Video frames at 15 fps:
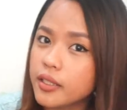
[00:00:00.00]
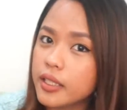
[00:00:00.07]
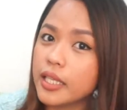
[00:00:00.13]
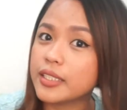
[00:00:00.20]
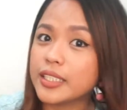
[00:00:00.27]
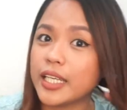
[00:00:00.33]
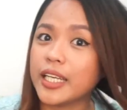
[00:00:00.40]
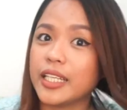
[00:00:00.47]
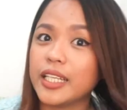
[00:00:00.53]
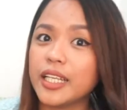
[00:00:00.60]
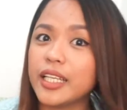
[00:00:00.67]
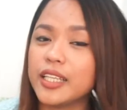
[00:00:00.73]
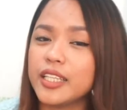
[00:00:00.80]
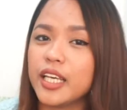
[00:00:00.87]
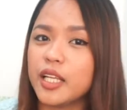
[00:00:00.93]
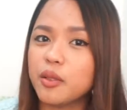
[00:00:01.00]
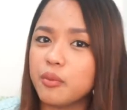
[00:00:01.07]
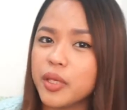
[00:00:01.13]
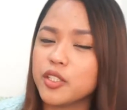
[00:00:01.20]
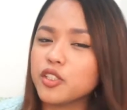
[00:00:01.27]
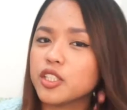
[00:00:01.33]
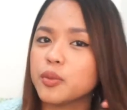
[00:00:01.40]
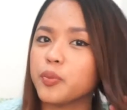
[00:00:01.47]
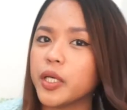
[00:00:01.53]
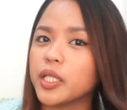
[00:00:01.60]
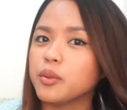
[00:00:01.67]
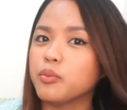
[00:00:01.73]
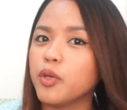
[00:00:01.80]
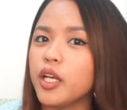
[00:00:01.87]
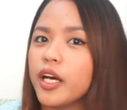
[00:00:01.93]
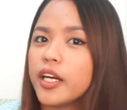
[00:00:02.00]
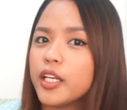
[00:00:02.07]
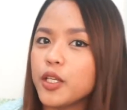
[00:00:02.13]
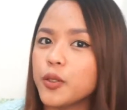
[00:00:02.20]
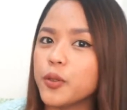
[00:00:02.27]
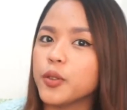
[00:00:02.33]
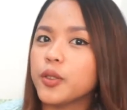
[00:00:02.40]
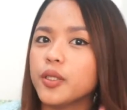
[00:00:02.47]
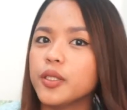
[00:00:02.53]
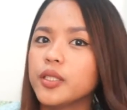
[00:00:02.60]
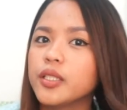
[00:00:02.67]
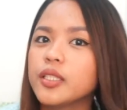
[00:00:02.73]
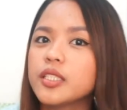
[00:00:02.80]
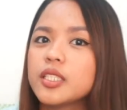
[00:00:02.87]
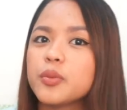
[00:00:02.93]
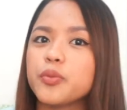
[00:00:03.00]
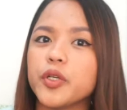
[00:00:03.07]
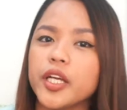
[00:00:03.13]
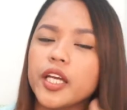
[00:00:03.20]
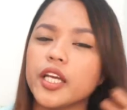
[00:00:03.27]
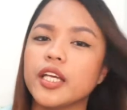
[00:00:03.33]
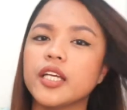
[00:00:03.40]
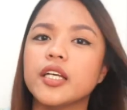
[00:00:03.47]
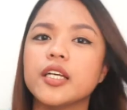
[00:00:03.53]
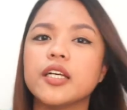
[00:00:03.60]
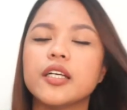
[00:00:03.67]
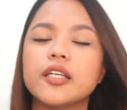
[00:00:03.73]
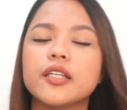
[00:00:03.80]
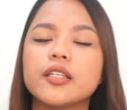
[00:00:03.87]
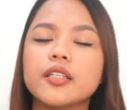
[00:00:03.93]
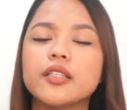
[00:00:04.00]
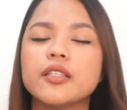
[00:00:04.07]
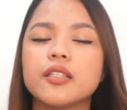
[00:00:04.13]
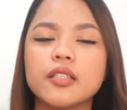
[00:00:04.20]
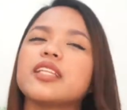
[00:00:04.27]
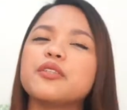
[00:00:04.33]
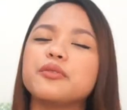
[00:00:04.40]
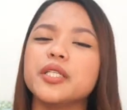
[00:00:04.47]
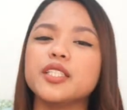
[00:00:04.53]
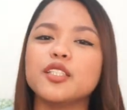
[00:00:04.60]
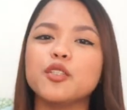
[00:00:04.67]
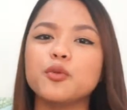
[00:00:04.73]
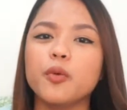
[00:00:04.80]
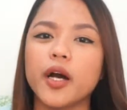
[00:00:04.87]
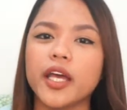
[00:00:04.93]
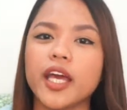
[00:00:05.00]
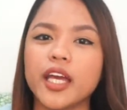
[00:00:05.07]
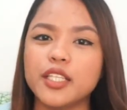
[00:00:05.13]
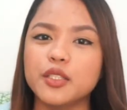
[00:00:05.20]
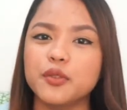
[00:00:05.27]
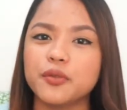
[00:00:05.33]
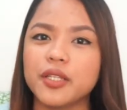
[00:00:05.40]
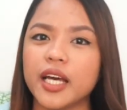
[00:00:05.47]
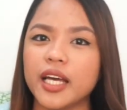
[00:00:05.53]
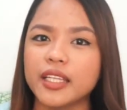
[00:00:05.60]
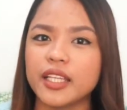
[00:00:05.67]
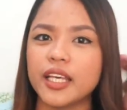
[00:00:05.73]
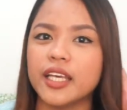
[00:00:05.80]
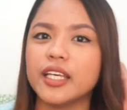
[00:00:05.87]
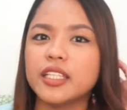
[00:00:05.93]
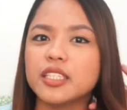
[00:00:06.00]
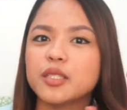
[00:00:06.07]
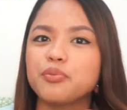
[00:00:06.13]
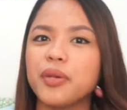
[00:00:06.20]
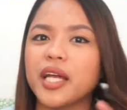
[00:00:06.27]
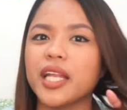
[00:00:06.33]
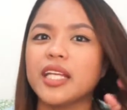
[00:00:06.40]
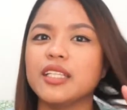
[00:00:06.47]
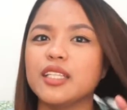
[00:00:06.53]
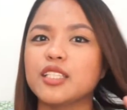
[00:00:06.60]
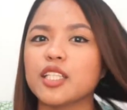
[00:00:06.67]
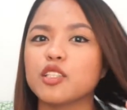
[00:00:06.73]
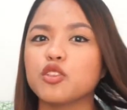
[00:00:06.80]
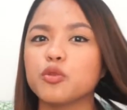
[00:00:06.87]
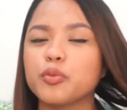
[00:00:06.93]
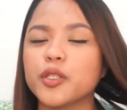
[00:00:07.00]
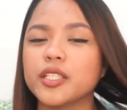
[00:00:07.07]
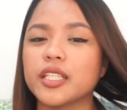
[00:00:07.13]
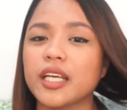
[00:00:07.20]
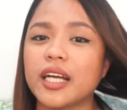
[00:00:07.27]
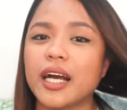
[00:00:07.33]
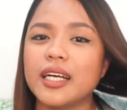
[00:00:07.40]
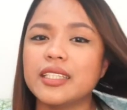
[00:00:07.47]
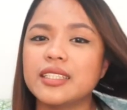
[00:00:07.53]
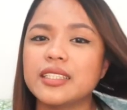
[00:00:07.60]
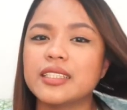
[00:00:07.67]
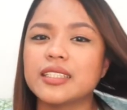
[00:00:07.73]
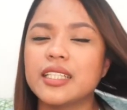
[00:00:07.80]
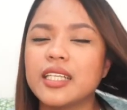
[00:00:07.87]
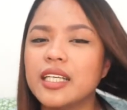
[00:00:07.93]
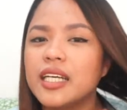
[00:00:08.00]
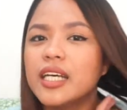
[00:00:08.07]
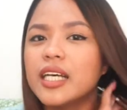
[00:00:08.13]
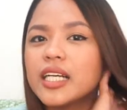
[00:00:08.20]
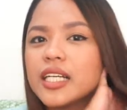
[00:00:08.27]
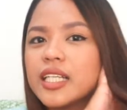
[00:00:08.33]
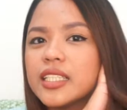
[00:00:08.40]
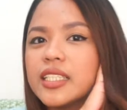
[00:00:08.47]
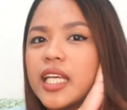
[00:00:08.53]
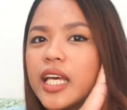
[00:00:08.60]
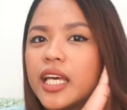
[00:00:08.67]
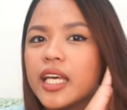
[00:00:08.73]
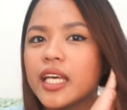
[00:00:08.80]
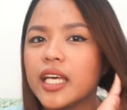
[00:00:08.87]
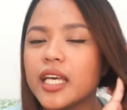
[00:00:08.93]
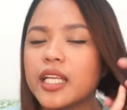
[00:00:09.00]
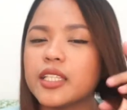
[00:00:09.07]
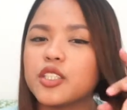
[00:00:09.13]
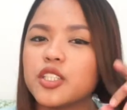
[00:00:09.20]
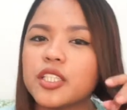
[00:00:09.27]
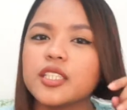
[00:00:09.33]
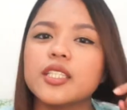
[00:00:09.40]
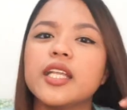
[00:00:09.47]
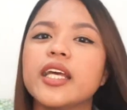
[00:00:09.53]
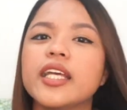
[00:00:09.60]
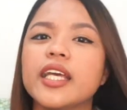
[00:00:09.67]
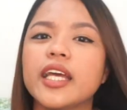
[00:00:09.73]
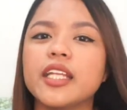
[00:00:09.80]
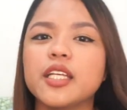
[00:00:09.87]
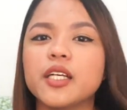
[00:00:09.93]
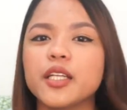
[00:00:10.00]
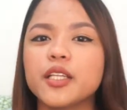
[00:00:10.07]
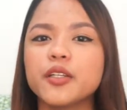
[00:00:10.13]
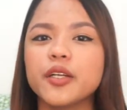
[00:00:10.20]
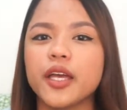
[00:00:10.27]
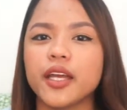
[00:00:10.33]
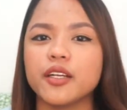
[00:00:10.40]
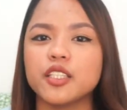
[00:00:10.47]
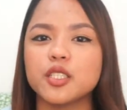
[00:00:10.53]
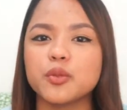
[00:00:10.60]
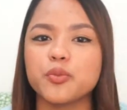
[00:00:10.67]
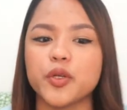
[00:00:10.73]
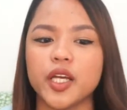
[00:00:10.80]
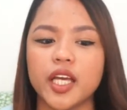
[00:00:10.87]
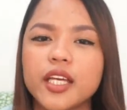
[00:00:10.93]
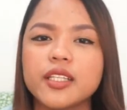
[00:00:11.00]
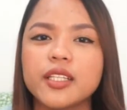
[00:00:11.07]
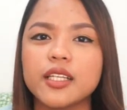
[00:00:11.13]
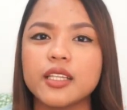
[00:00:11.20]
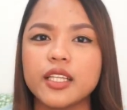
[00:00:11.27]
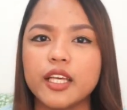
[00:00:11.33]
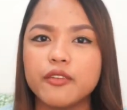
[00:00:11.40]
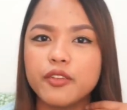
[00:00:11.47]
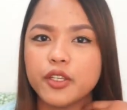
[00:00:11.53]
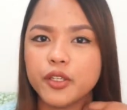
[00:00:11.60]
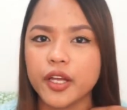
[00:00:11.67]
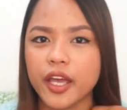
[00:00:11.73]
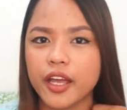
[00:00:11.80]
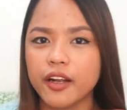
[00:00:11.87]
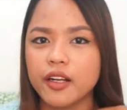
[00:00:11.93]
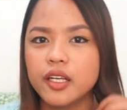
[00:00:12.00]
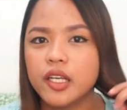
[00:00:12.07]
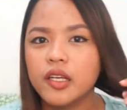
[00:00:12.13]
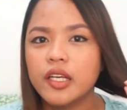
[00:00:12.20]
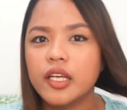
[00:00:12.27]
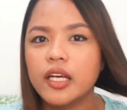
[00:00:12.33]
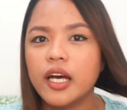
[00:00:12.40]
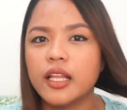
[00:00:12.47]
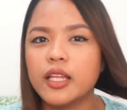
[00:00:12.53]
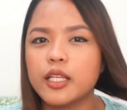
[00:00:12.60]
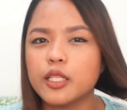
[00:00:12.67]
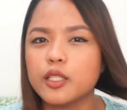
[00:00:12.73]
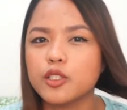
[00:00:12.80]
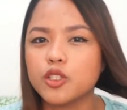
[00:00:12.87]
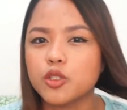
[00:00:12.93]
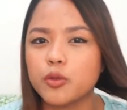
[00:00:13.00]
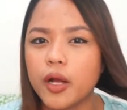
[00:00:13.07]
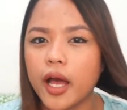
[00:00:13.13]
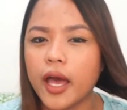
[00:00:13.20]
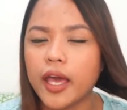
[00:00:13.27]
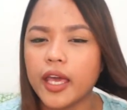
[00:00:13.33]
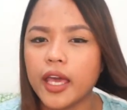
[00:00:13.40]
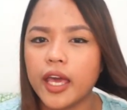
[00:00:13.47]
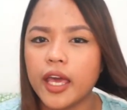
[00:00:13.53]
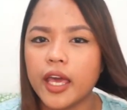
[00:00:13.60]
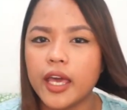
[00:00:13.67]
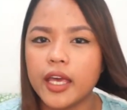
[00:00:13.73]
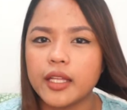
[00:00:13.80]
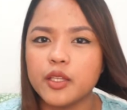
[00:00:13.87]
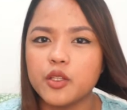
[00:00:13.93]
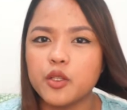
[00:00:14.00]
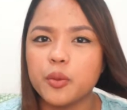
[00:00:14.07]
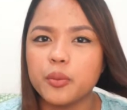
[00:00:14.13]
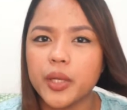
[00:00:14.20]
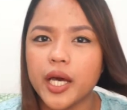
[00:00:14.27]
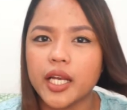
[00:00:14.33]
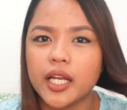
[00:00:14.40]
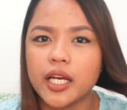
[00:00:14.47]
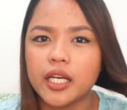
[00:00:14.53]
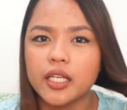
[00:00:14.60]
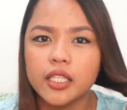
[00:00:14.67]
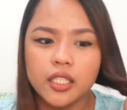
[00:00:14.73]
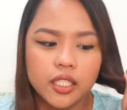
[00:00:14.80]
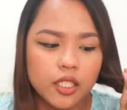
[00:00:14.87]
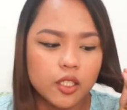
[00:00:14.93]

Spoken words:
That's it. And then medyo spread mo lang yung spray. The reason why I do that is para hindi siya super tigas. Kasi just like any other hairspray, it can leave your hair a little dry and yung parang